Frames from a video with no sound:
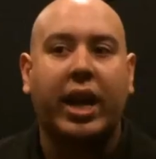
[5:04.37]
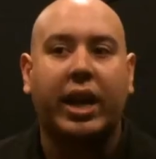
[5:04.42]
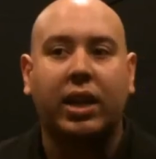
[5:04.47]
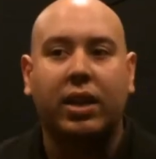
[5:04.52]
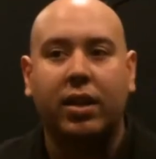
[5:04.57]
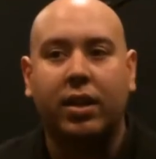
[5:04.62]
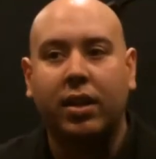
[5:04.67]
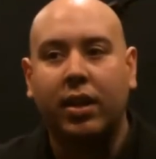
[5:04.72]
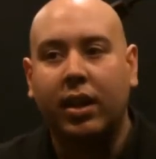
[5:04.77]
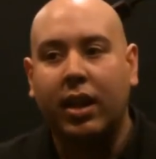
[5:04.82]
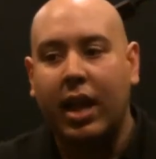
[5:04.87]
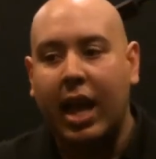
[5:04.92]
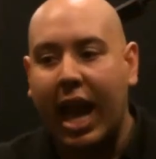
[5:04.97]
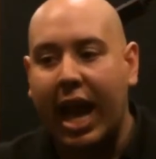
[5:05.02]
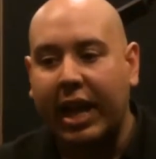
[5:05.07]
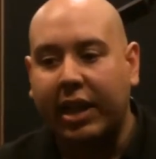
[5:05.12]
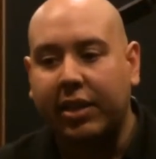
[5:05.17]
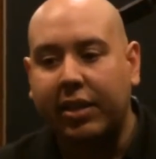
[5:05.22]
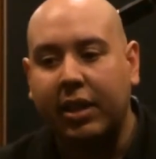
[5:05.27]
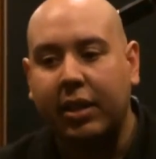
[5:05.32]
I could
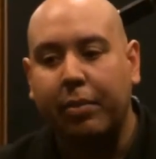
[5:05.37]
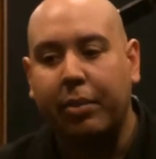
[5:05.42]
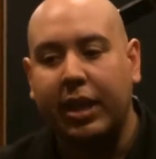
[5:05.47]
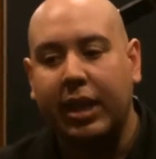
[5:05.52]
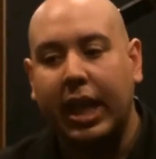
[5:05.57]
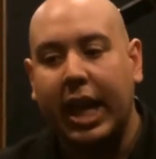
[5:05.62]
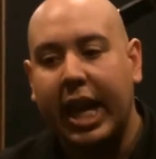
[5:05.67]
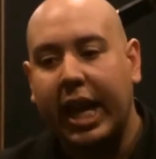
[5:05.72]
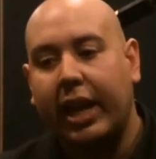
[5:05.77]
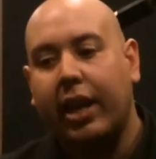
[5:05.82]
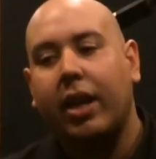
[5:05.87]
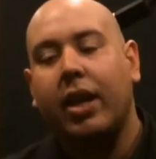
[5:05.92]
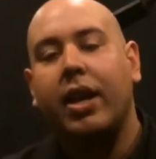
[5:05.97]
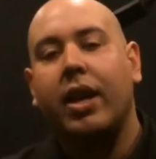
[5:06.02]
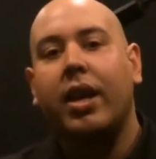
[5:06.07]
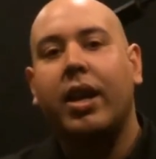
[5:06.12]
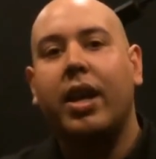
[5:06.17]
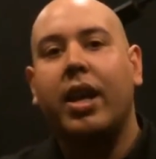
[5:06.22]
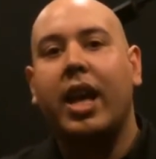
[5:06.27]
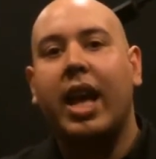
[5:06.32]
actually be like,
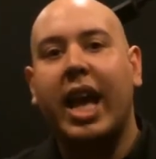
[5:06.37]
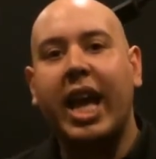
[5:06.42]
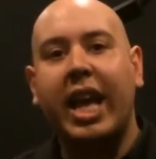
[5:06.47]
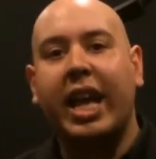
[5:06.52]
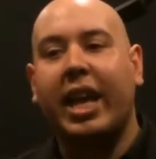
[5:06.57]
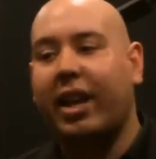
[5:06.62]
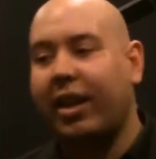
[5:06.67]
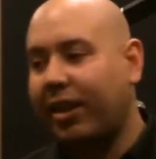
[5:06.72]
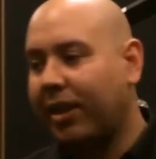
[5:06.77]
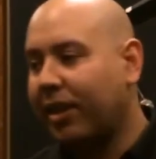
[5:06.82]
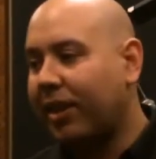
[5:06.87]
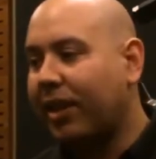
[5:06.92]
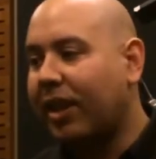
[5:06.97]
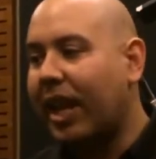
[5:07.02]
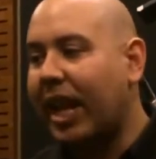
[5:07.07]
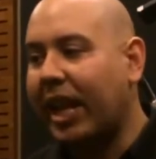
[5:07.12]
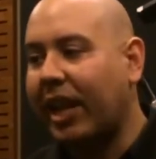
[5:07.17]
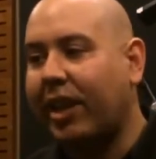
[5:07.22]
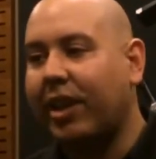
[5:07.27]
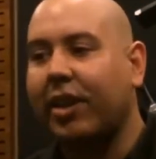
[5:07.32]
hey,
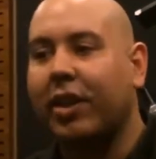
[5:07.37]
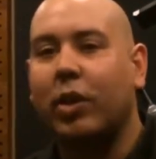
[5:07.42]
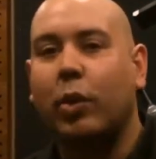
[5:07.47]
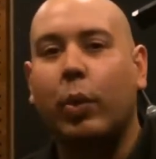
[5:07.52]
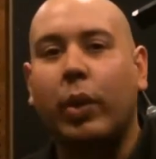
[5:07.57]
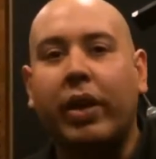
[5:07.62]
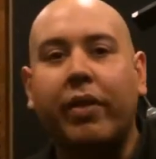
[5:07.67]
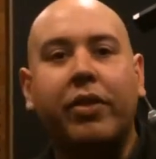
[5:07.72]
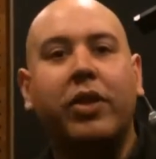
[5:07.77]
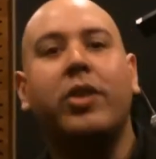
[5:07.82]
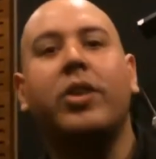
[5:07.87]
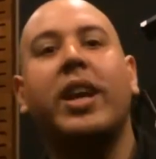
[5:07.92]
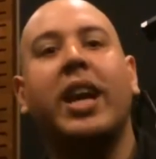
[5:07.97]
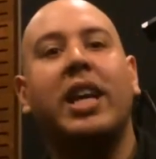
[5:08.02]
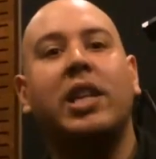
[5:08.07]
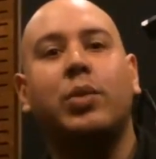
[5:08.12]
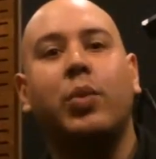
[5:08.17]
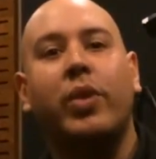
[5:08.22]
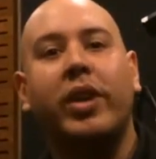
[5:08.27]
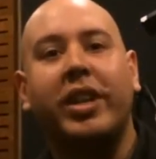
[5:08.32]
like whatever you
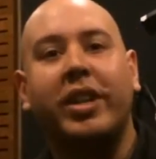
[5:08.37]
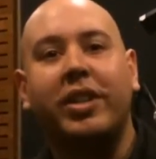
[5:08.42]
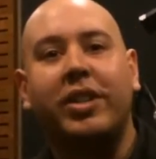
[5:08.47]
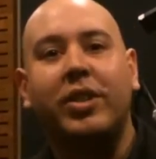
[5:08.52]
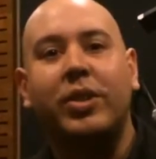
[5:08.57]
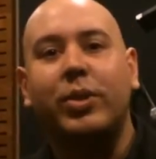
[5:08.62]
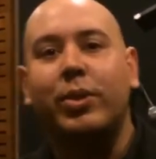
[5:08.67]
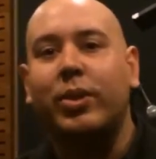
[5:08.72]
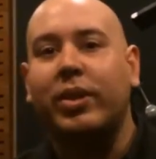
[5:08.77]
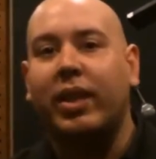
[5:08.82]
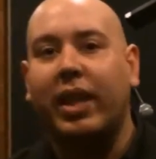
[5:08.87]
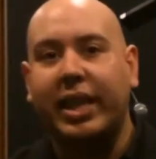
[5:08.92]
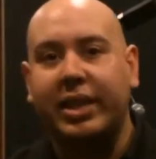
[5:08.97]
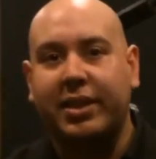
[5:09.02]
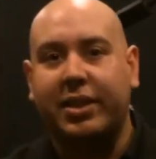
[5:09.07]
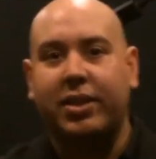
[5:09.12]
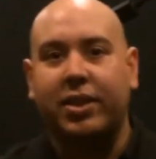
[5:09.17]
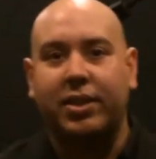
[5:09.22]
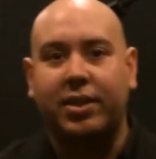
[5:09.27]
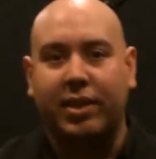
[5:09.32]
guys want to do,
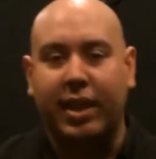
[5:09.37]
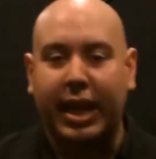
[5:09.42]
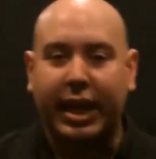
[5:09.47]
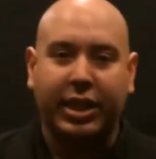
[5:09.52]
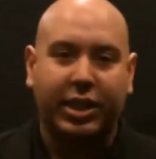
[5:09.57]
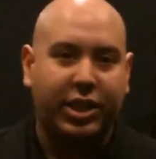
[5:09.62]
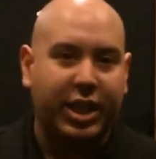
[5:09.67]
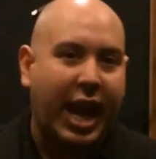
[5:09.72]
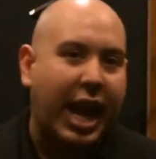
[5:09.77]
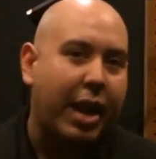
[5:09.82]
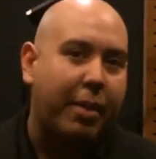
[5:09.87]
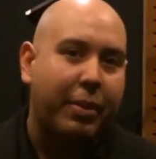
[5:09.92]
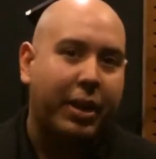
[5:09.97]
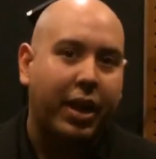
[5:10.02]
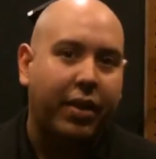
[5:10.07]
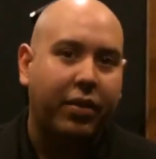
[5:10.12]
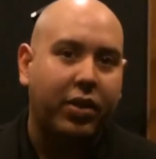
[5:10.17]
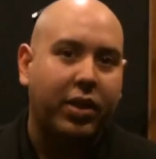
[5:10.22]
let's just like jam and